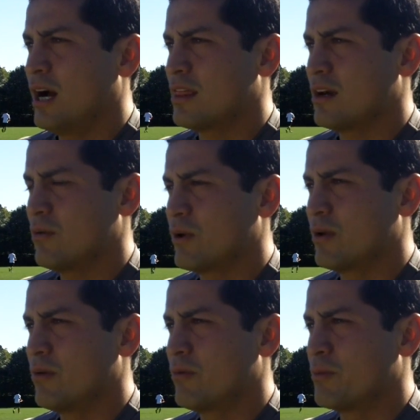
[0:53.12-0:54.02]
I thought
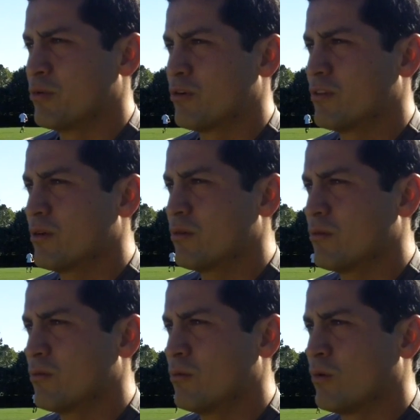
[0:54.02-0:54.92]
we, we proved that
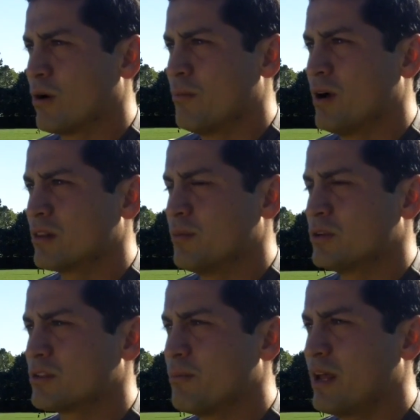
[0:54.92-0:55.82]
we're among the
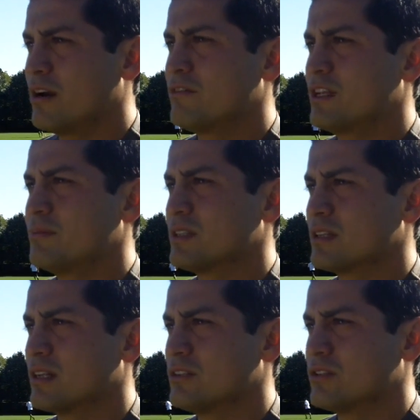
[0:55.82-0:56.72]
most competitive teams in
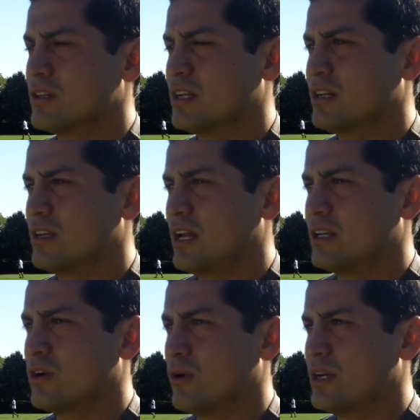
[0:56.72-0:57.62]
the country, and,
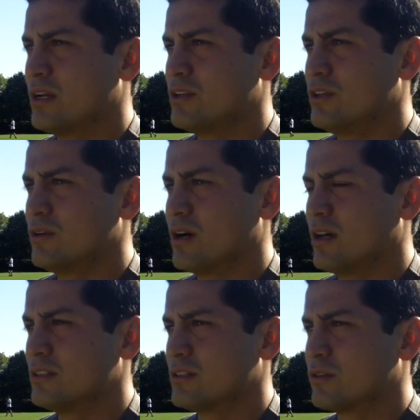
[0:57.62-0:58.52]
and going down to
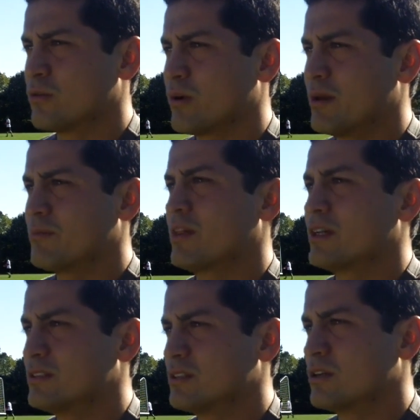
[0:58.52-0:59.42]
UConn is a great
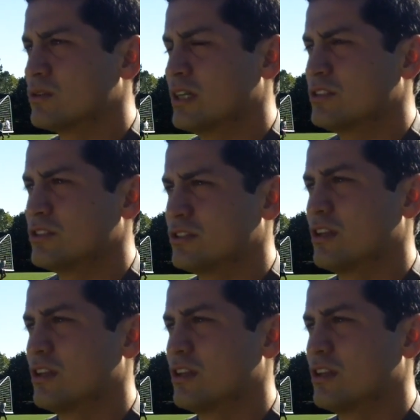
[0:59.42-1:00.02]
place to go test